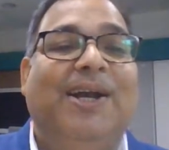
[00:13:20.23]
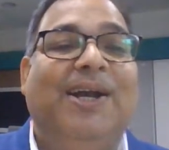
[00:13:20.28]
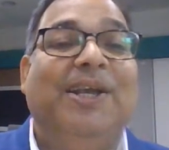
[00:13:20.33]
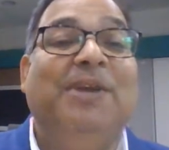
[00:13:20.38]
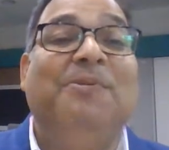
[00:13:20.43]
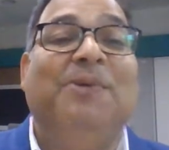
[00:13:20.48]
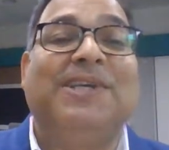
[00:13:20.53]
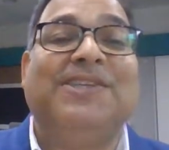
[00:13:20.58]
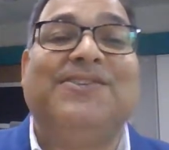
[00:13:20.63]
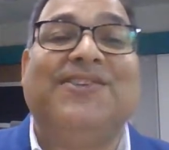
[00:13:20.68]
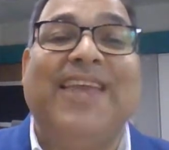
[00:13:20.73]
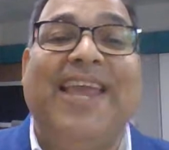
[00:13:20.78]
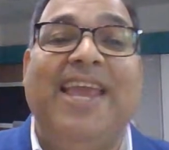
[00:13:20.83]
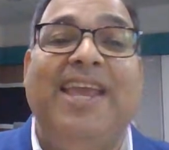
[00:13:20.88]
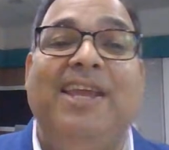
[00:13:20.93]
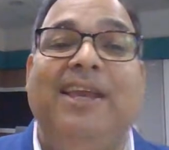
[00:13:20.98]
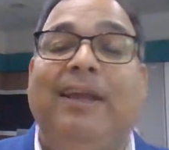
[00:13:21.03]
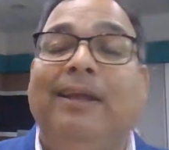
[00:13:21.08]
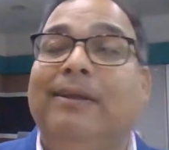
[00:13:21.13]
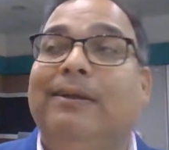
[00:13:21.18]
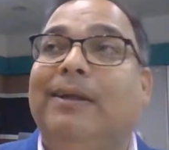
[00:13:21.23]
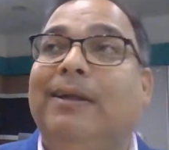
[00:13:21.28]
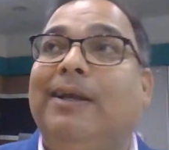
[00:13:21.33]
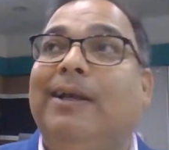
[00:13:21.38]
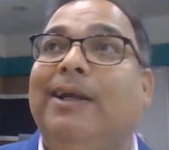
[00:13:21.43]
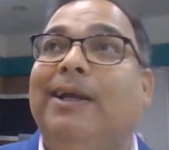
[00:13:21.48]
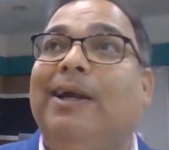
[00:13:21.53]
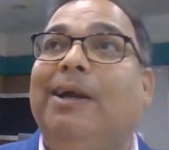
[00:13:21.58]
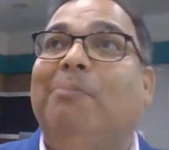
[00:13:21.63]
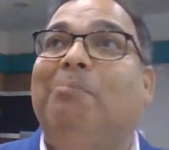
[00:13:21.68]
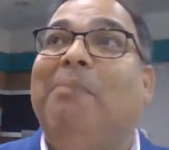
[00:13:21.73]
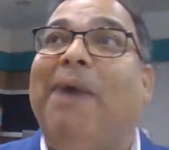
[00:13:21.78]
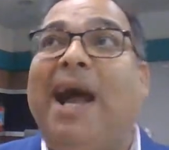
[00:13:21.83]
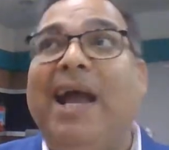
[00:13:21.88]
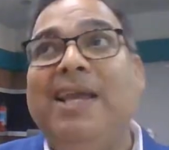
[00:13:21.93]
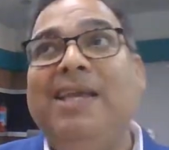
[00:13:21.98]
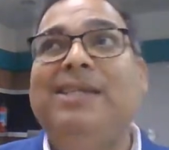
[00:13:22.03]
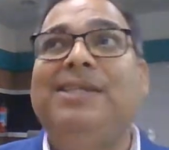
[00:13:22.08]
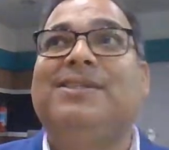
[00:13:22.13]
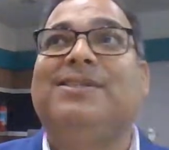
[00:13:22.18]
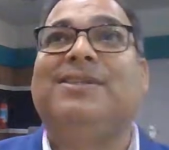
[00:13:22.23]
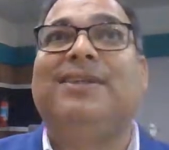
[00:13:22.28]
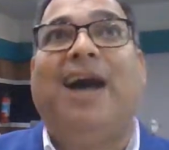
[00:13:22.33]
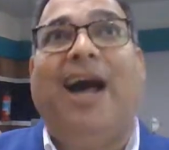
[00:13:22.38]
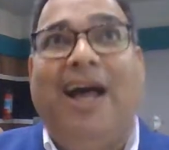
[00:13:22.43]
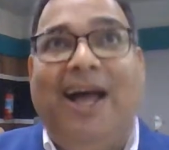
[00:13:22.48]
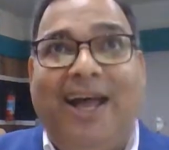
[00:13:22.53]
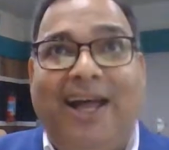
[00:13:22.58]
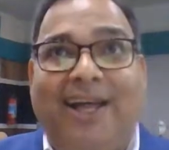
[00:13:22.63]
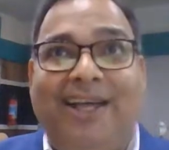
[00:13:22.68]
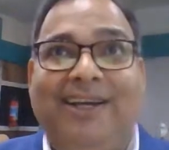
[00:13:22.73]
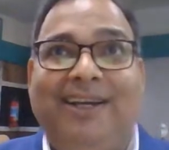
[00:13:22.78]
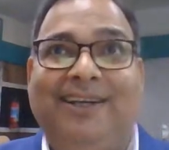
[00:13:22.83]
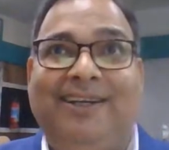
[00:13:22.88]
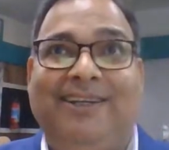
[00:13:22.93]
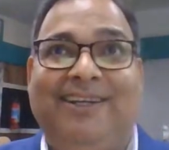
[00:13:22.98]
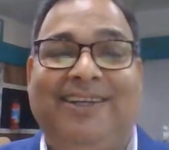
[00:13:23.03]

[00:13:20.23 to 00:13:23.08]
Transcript: he was saying, my star